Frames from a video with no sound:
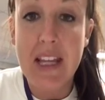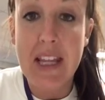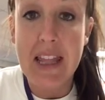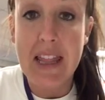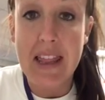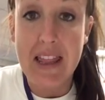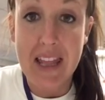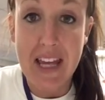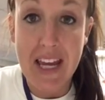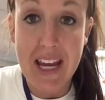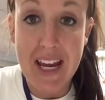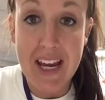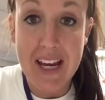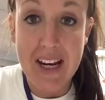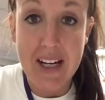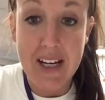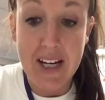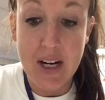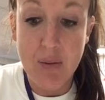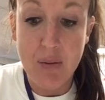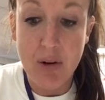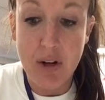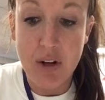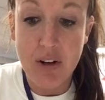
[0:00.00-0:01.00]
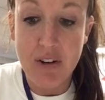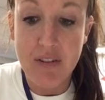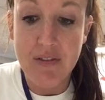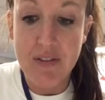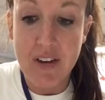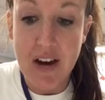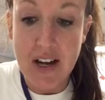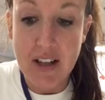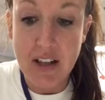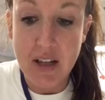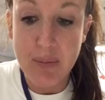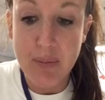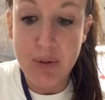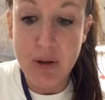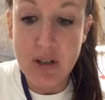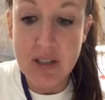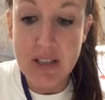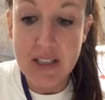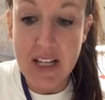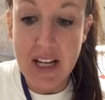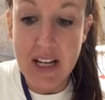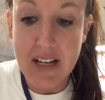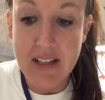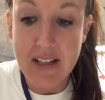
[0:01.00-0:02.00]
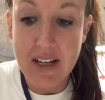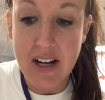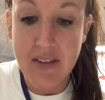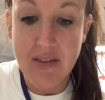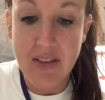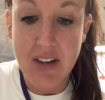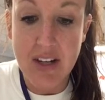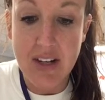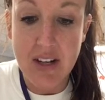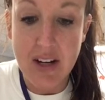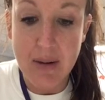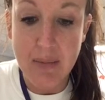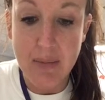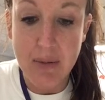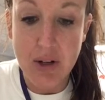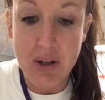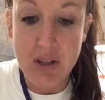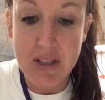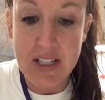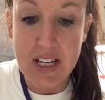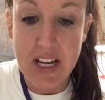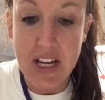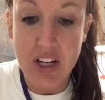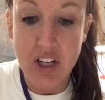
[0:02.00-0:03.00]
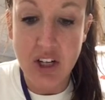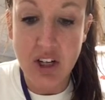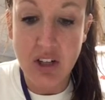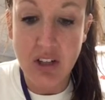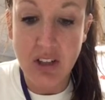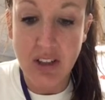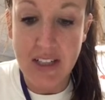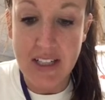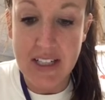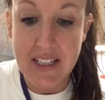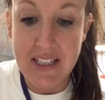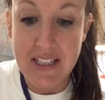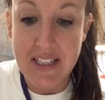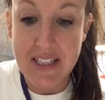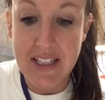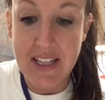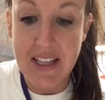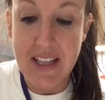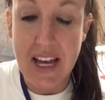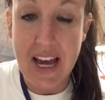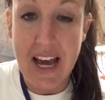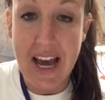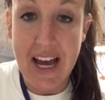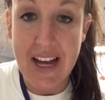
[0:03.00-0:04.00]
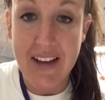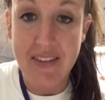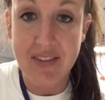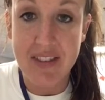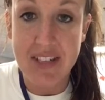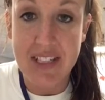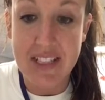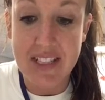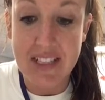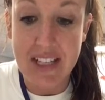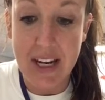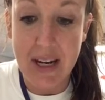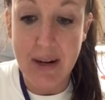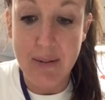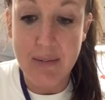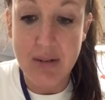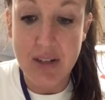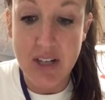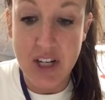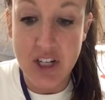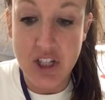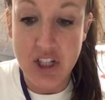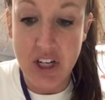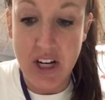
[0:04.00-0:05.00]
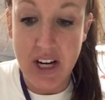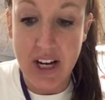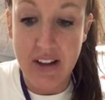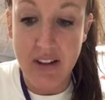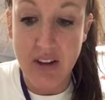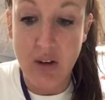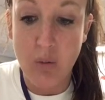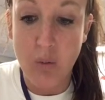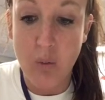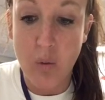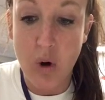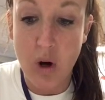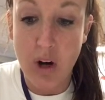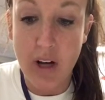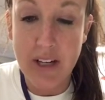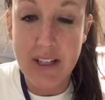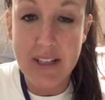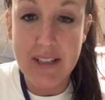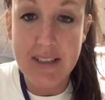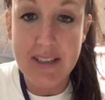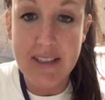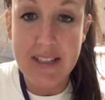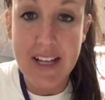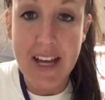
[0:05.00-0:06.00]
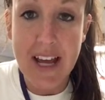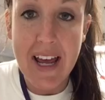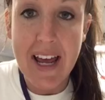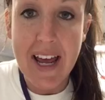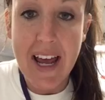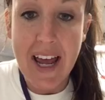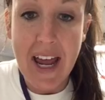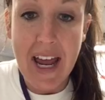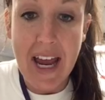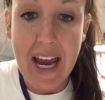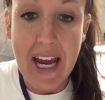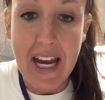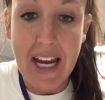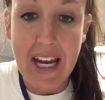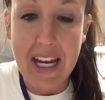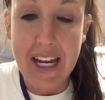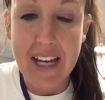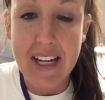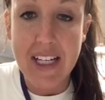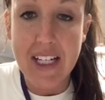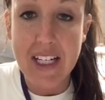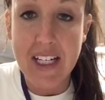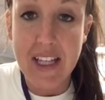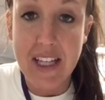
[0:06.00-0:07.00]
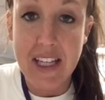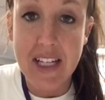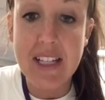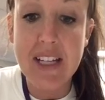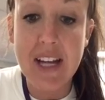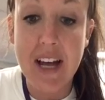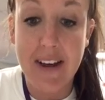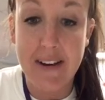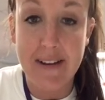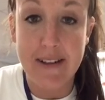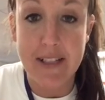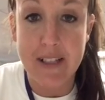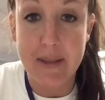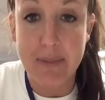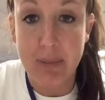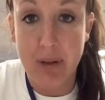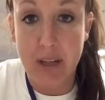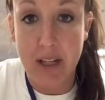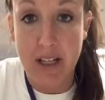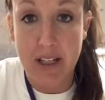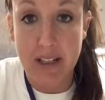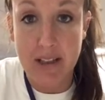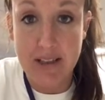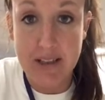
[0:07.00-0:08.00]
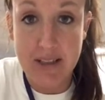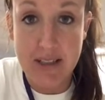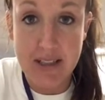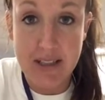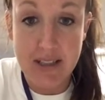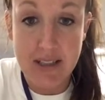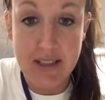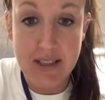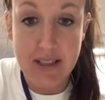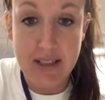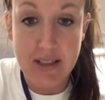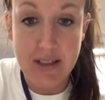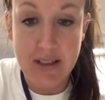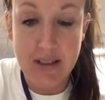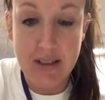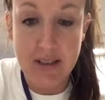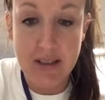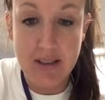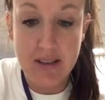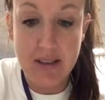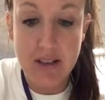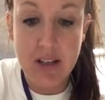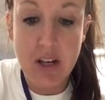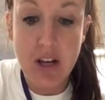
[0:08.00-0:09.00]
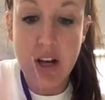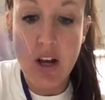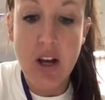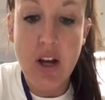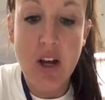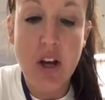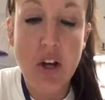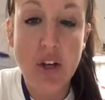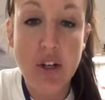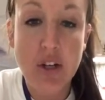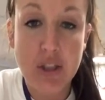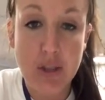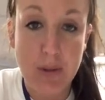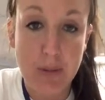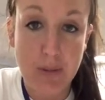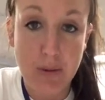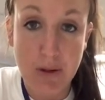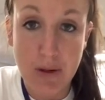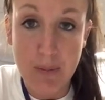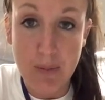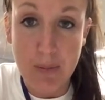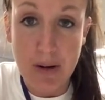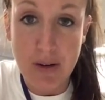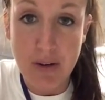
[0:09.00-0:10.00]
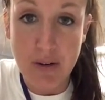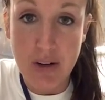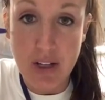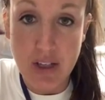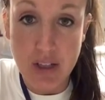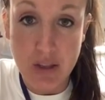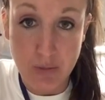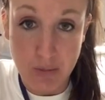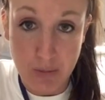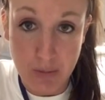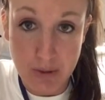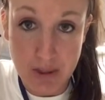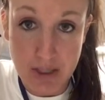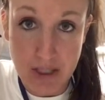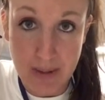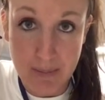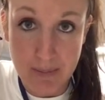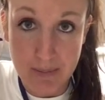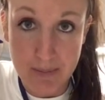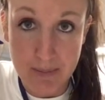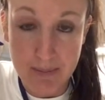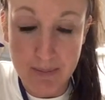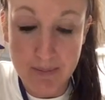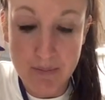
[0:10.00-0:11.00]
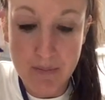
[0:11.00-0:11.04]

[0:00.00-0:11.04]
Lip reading: Then I want you to find the percent of the numbers in your list that have the same digit in the ones and the tens place. So I'm going to read my directions one more time.